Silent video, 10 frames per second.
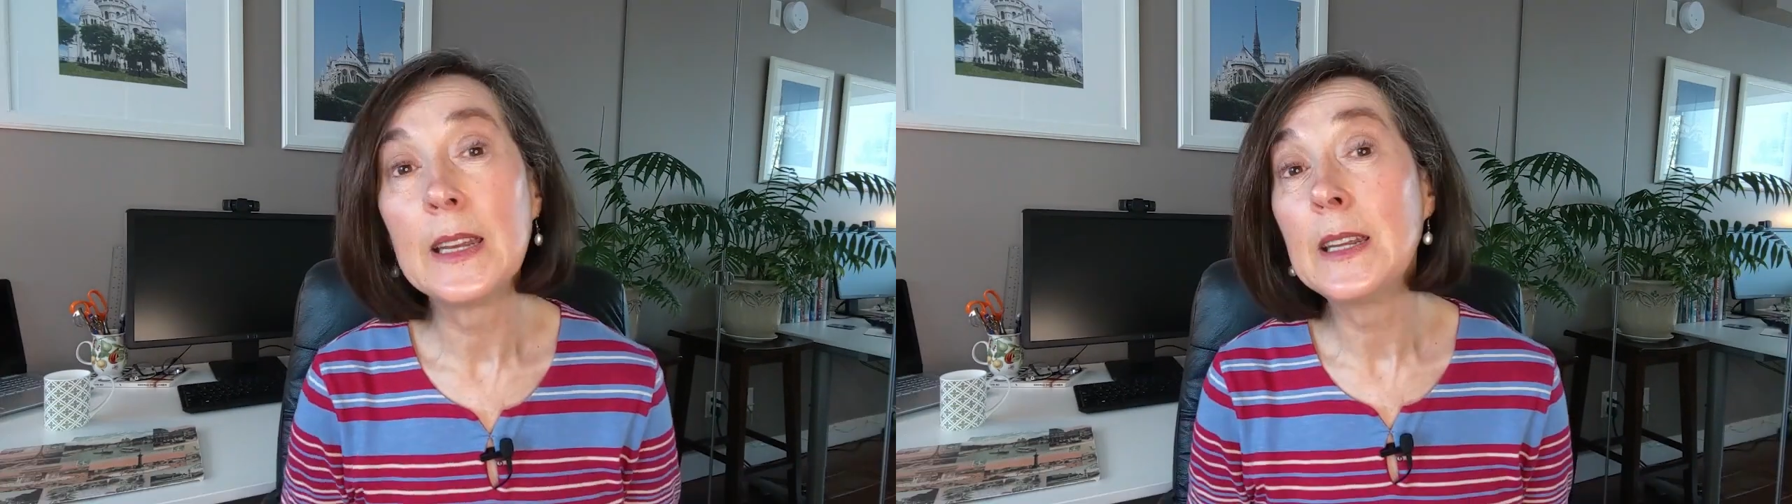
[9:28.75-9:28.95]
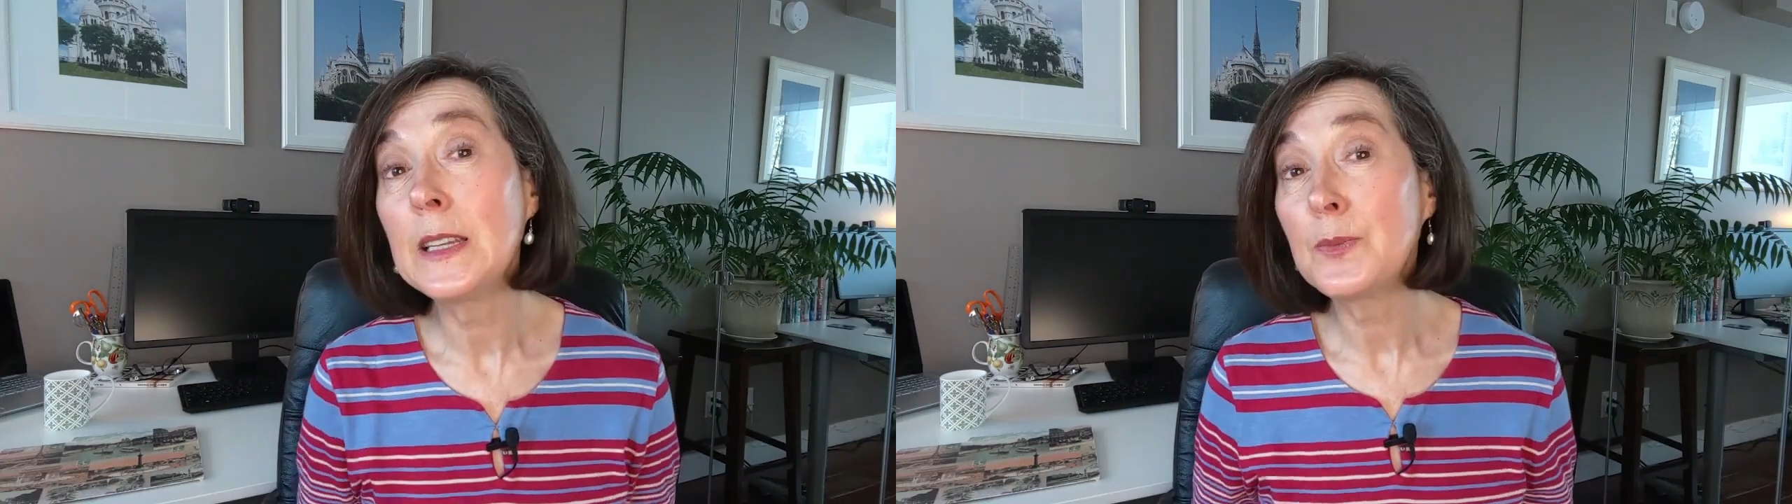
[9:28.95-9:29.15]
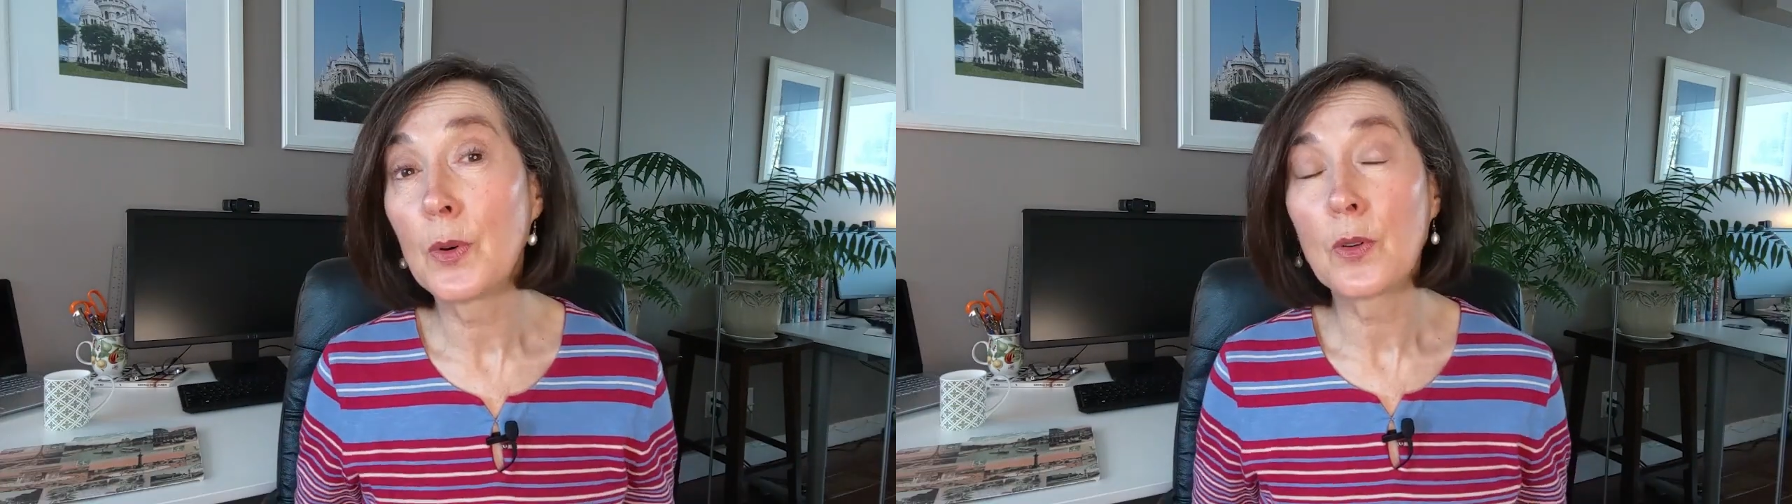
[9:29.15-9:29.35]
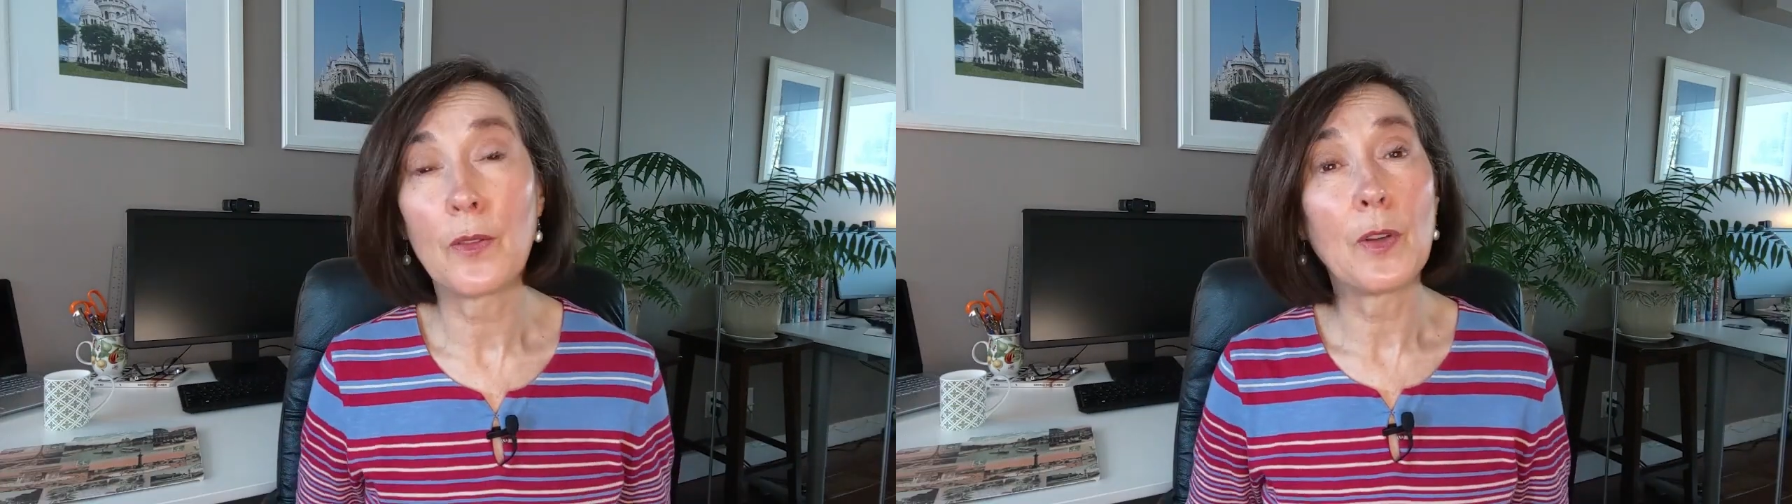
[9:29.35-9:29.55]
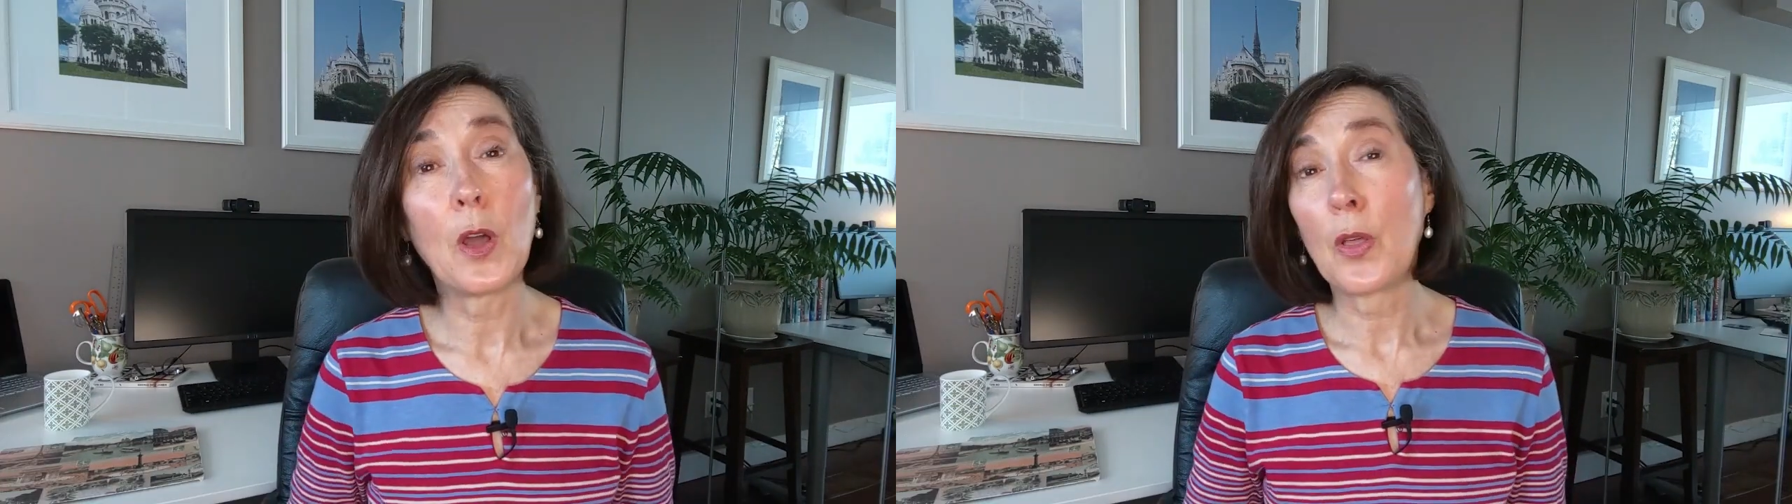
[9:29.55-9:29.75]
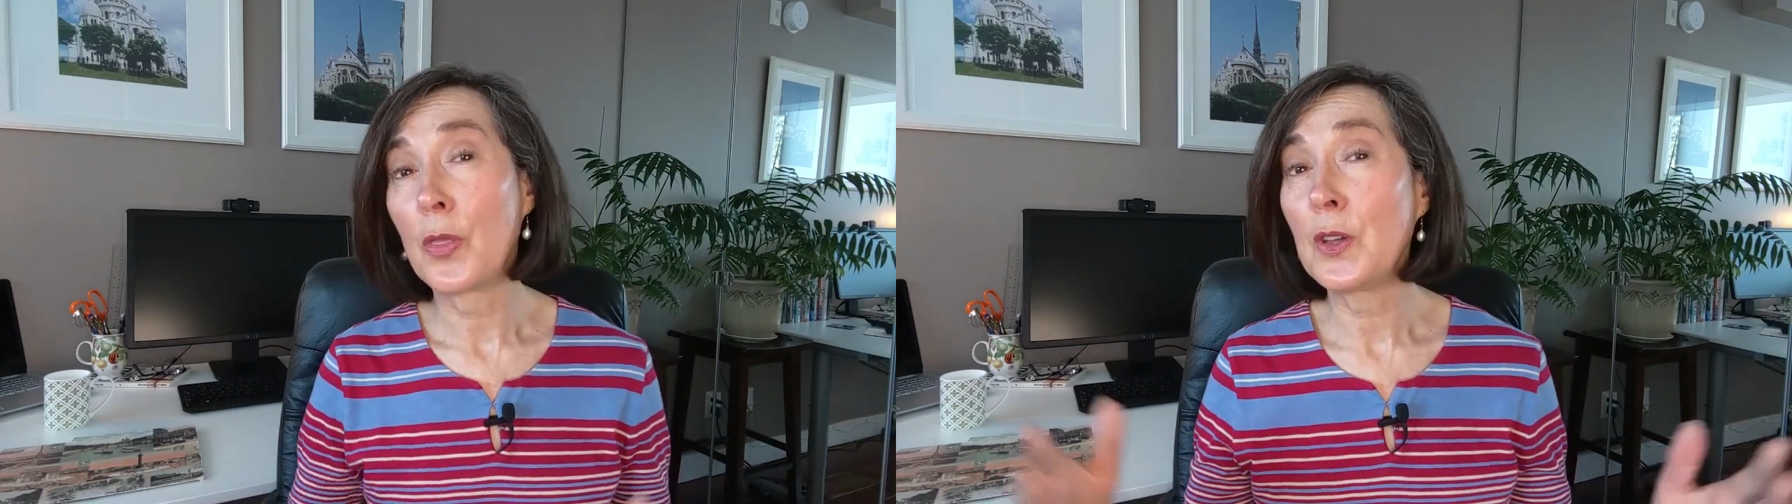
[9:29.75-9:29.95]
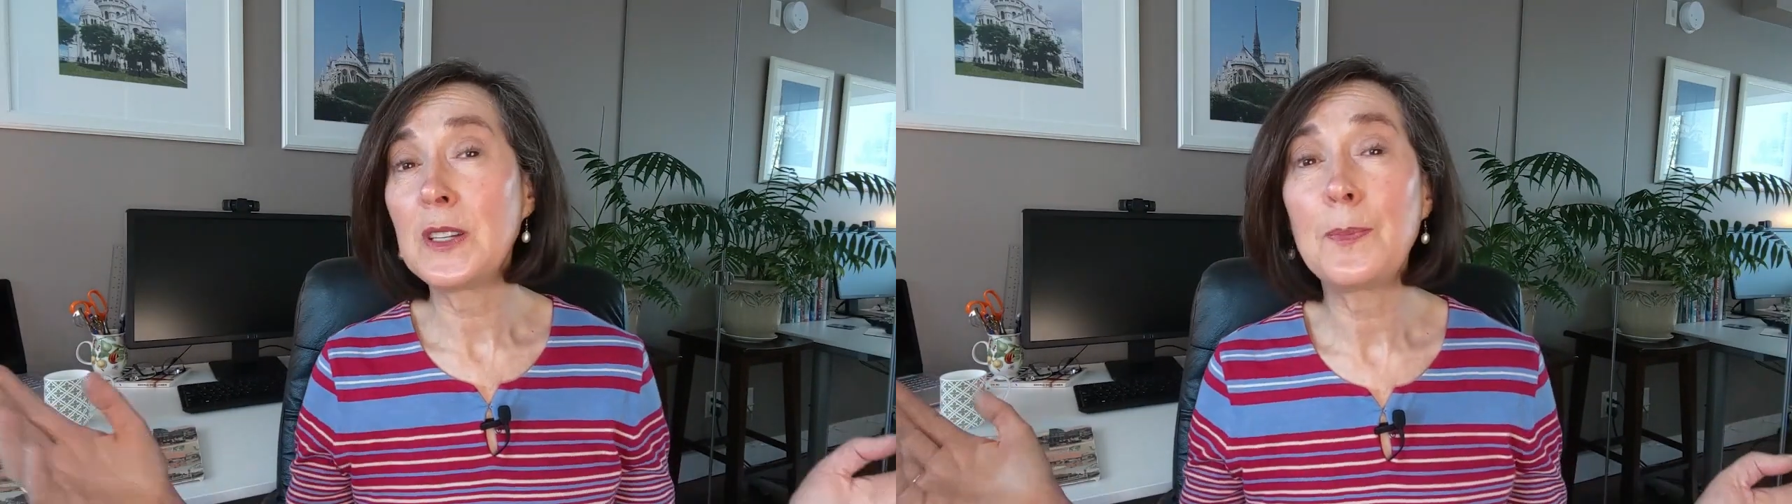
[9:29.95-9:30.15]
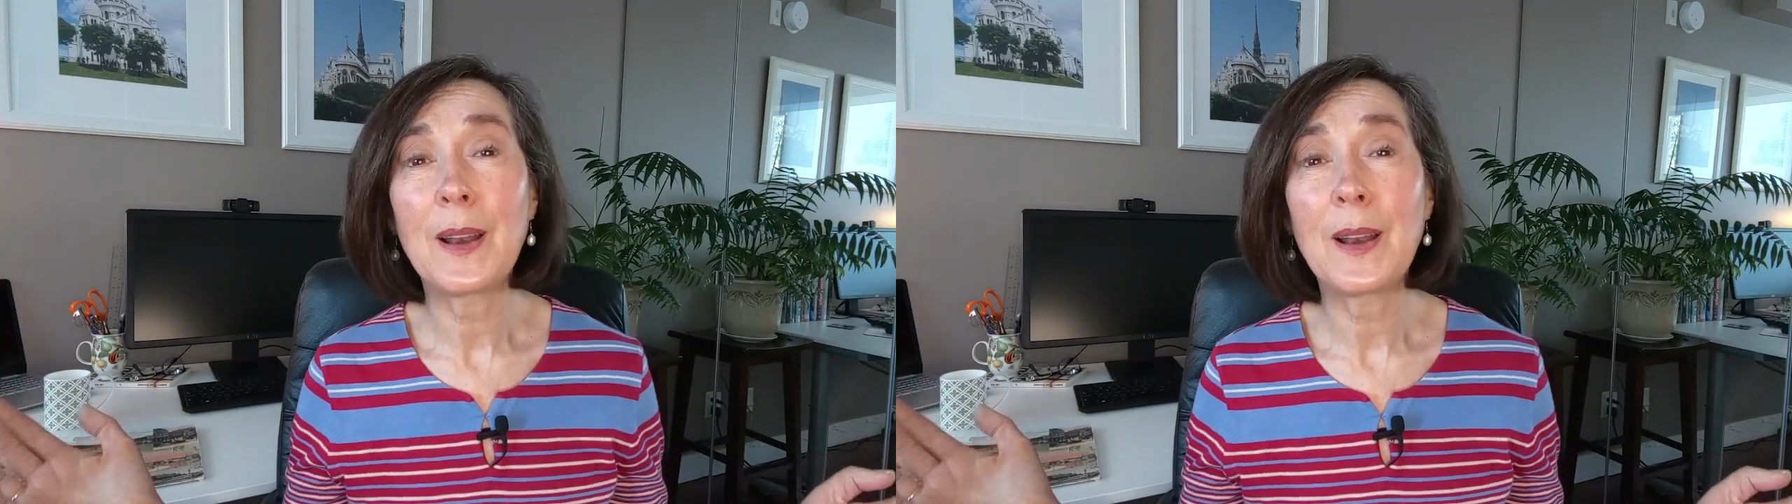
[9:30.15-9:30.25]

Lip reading: In his book of 30